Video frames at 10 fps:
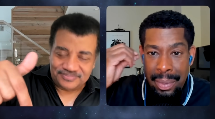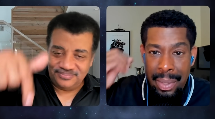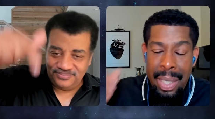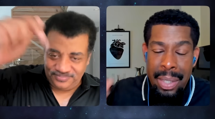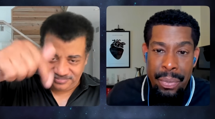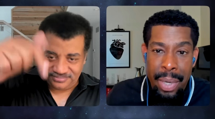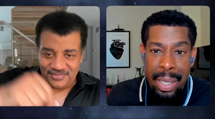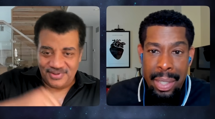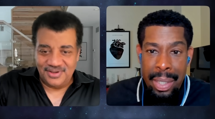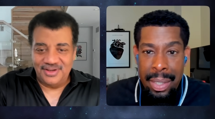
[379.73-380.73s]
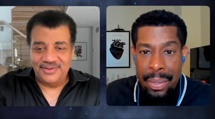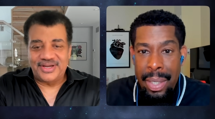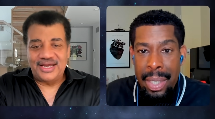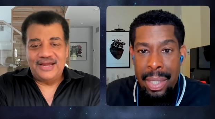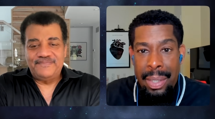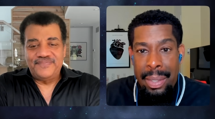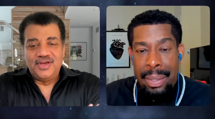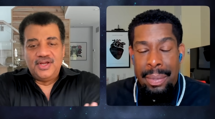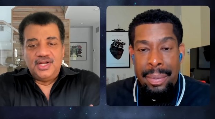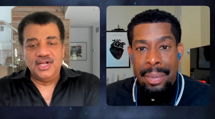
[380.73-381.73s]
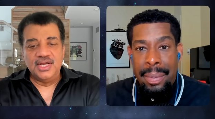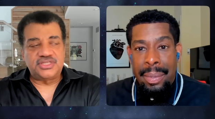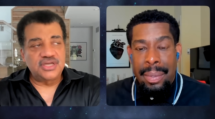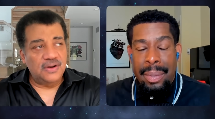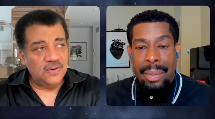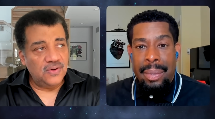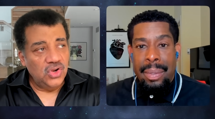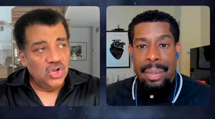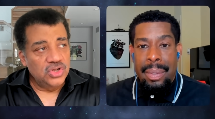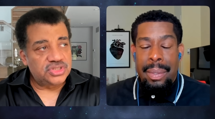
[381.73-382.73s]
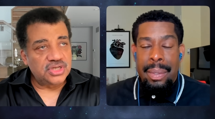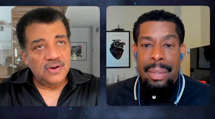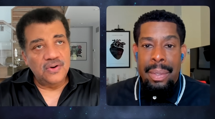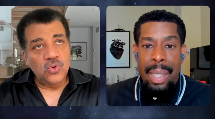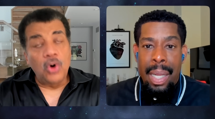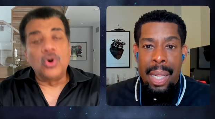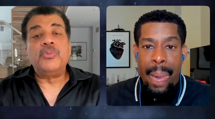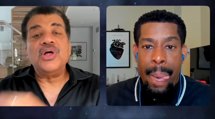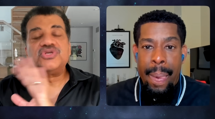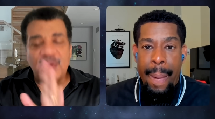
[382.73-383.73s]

Speaker 1: That's right. That's okay. right. Okay. So so oh so